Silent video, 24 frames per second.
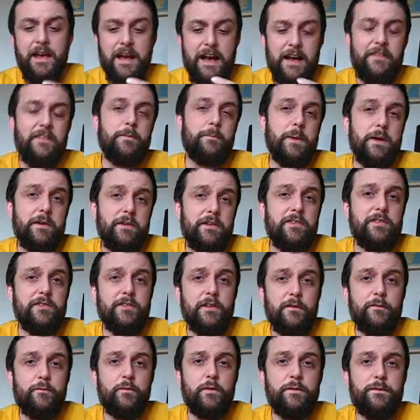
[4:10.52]
And this beer is
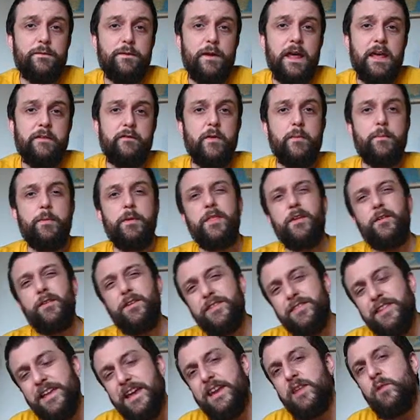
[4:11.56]
stuffed with flavour, but there
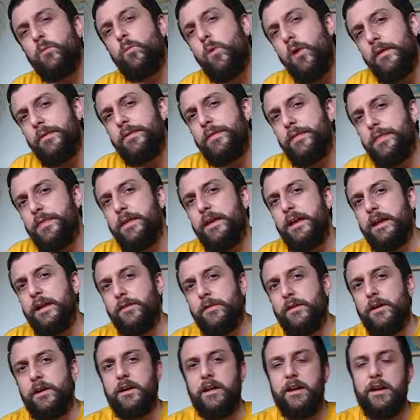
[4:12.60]
isn't any one
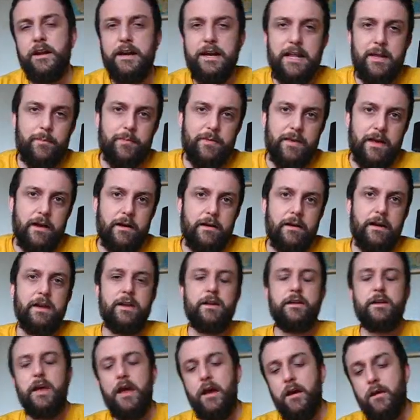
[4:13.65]
thing that kind of leaps out
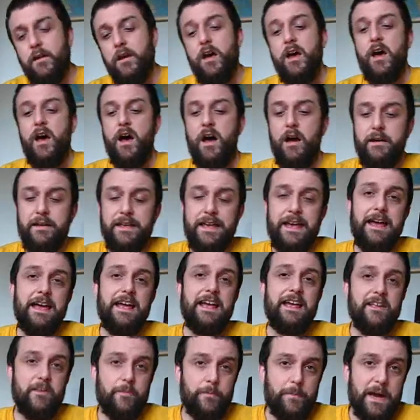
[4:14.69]
and you go, oh yeah,
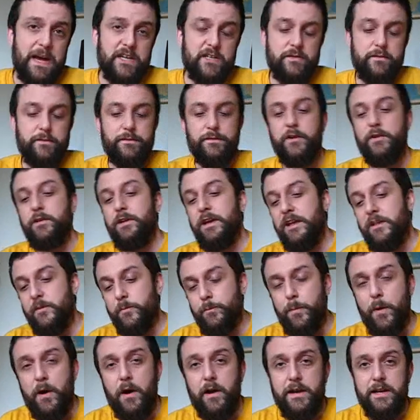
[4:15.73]
it's passion fruit, it's
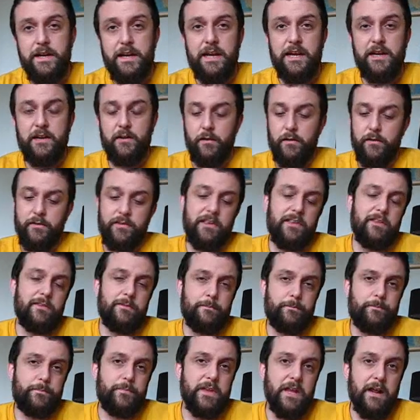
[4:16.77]
pine needles,
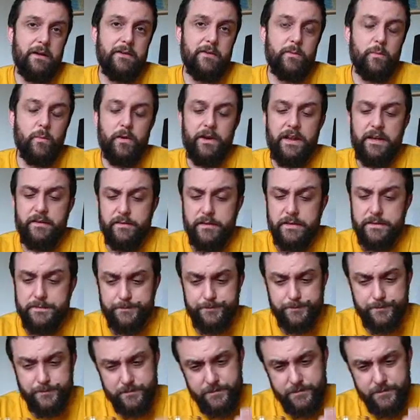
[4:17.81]
it's whatever.